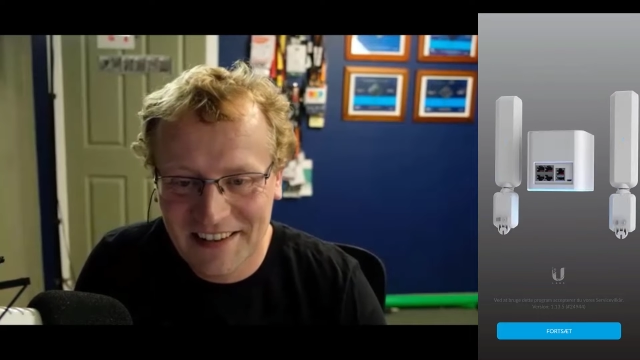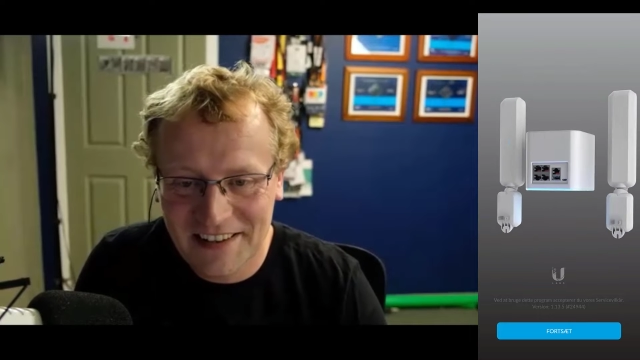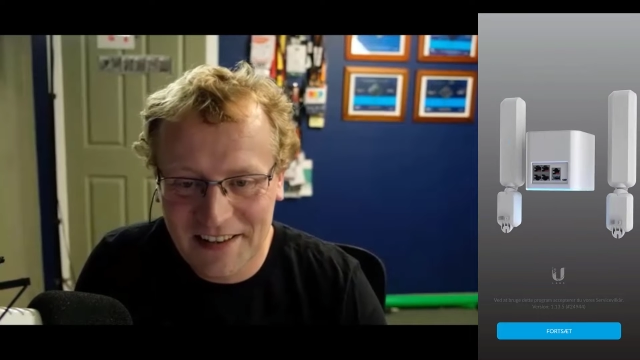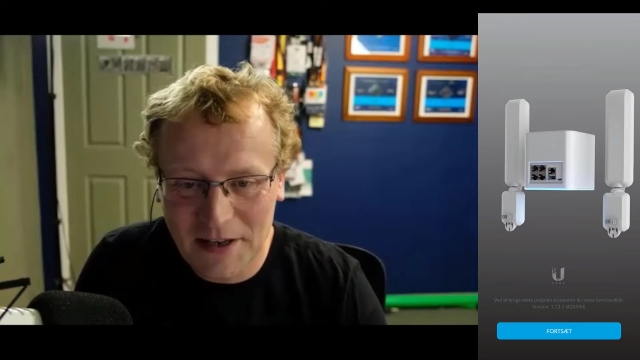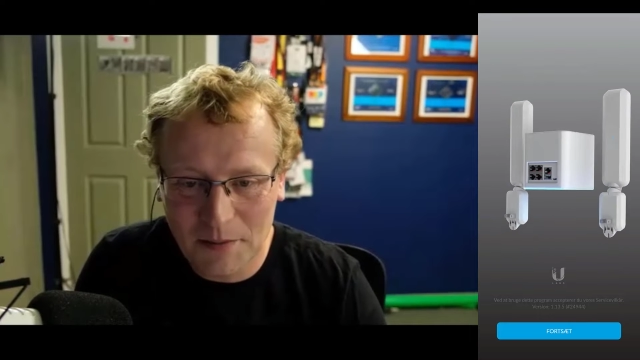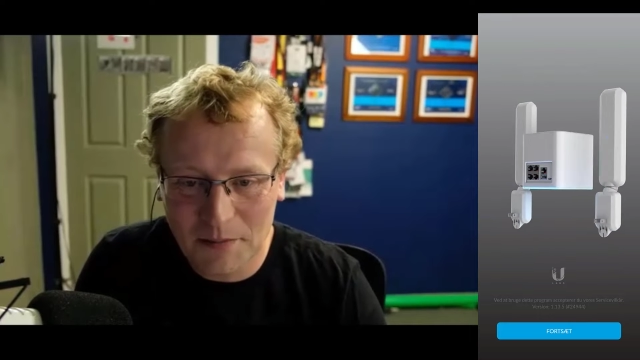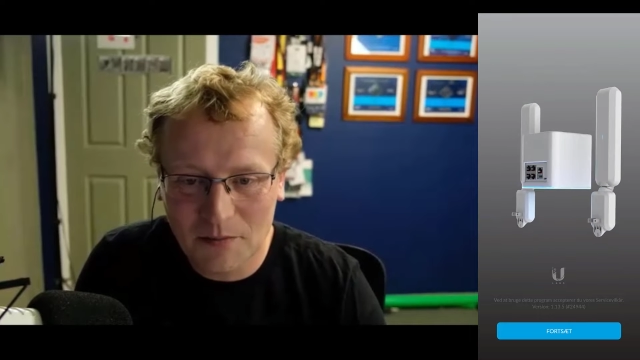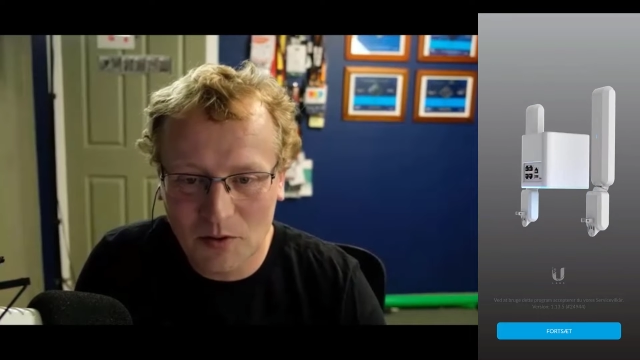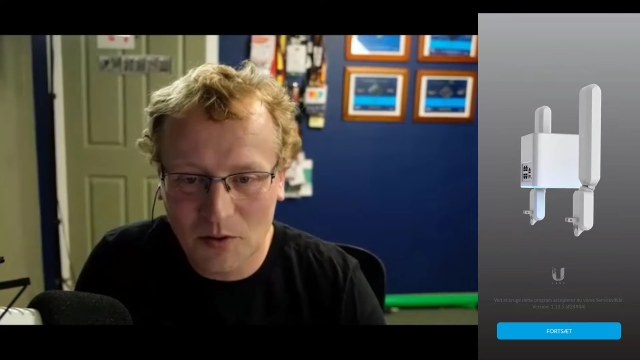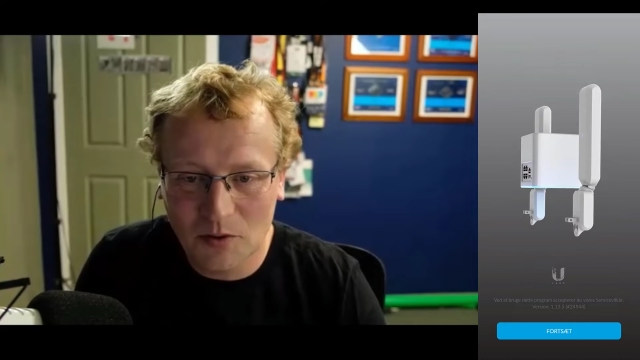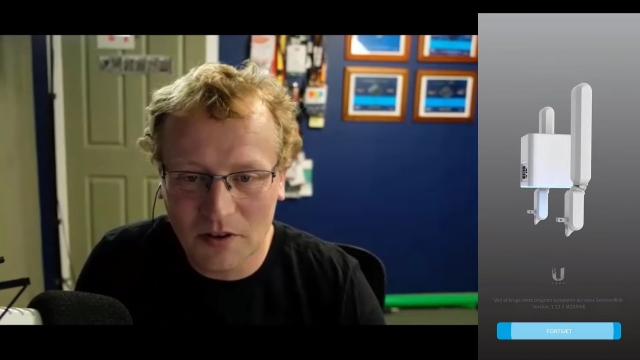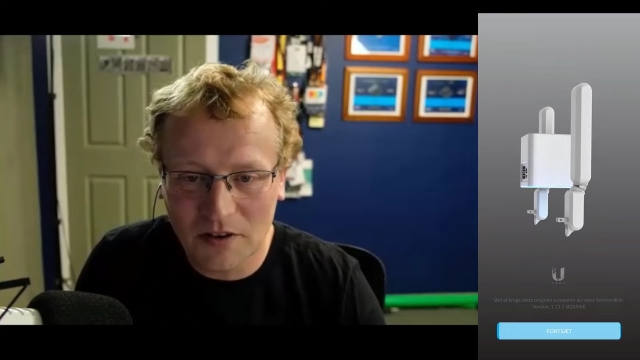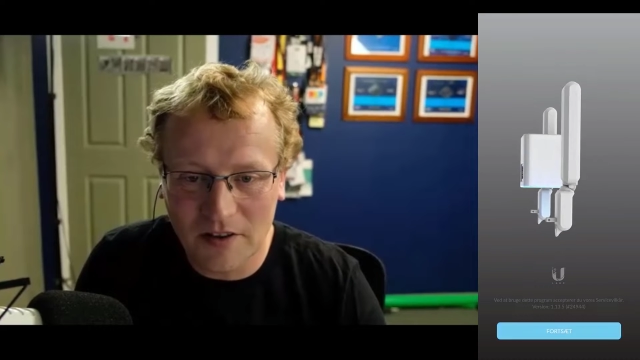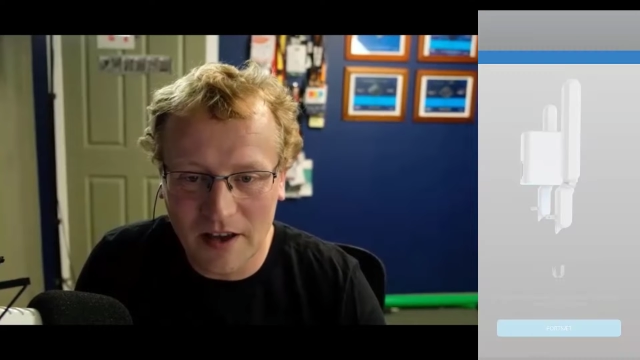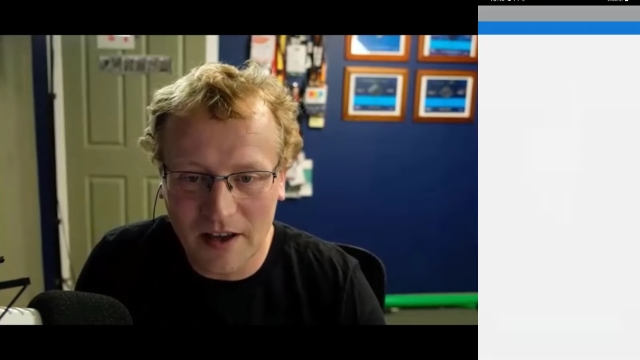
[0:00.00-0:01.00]
Yep. yep. Oh,
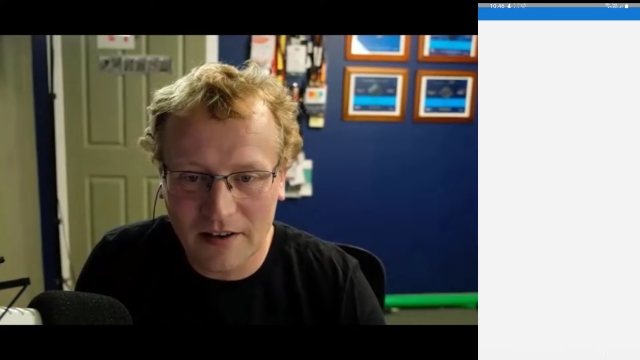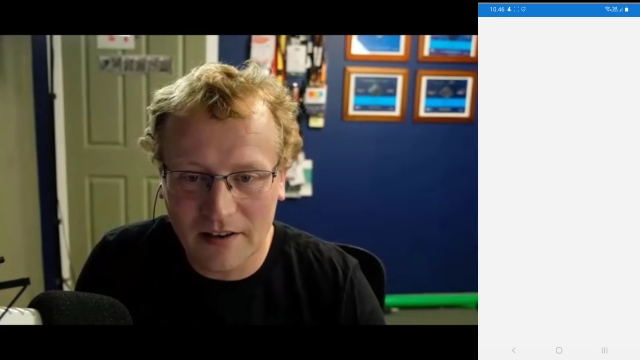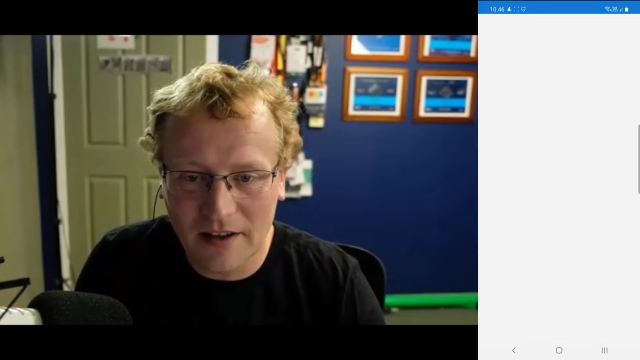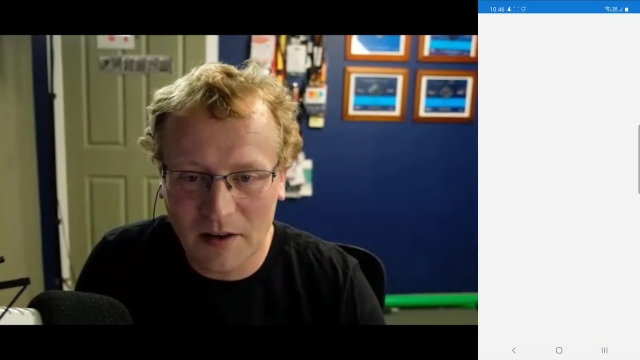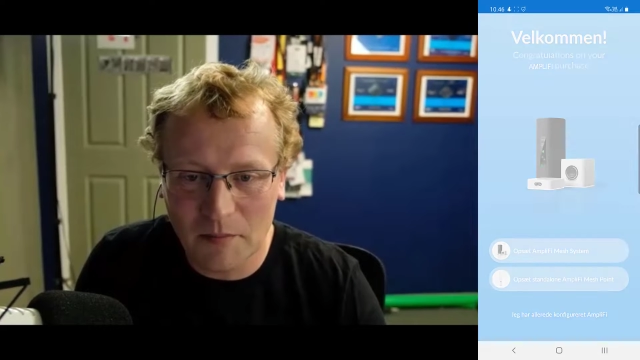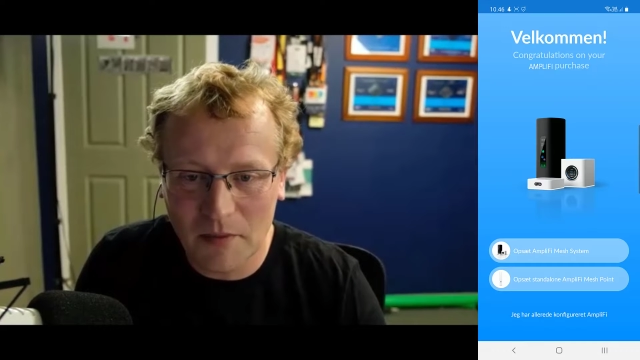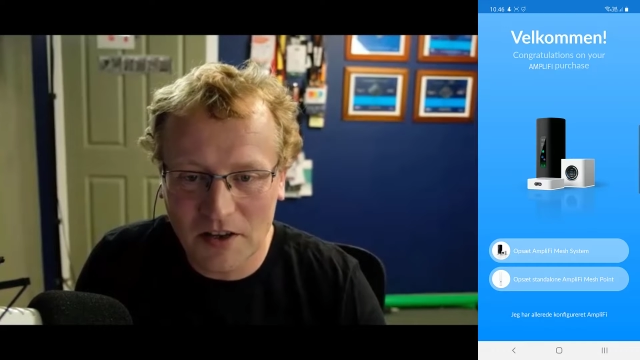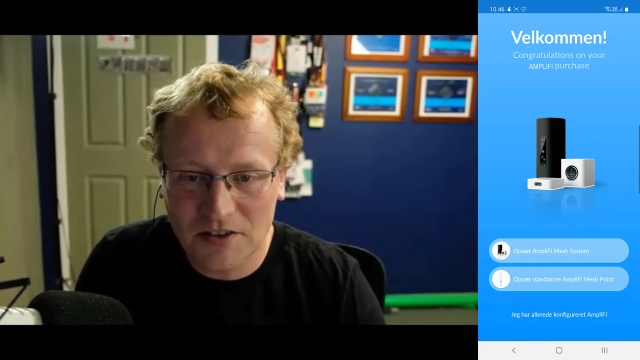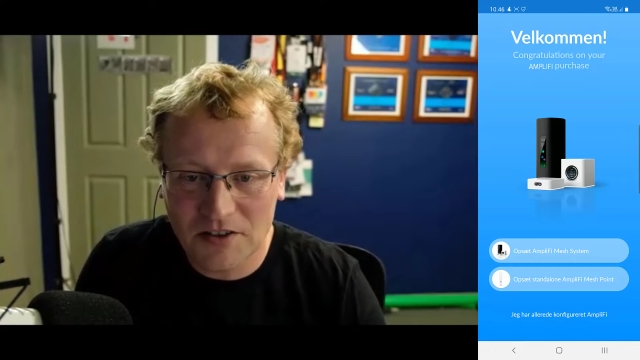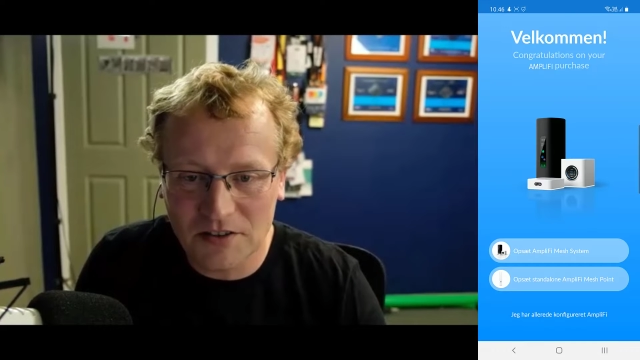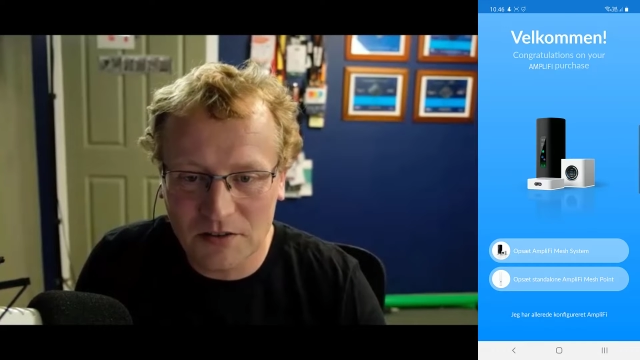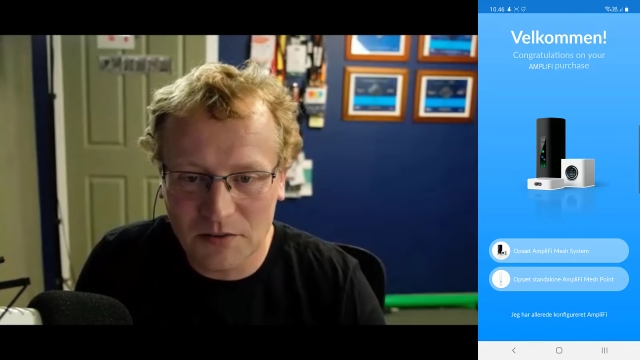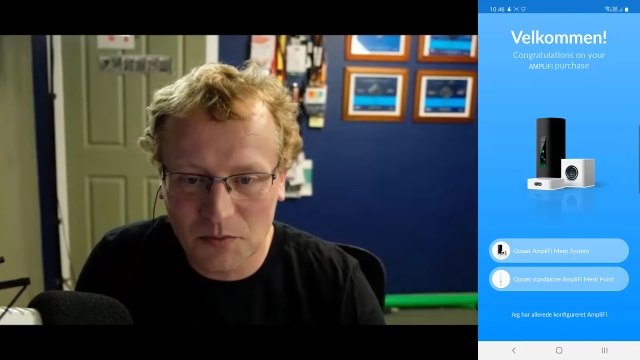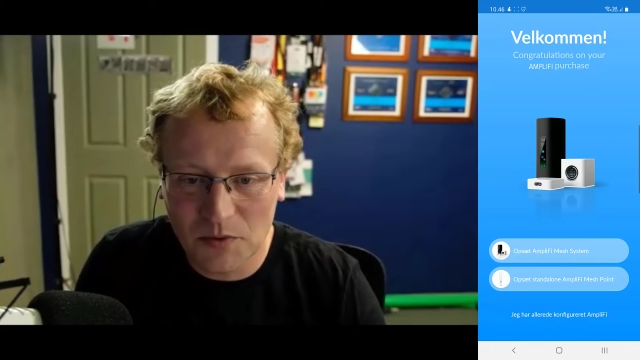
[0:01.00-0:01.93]
look at that. that. Animations.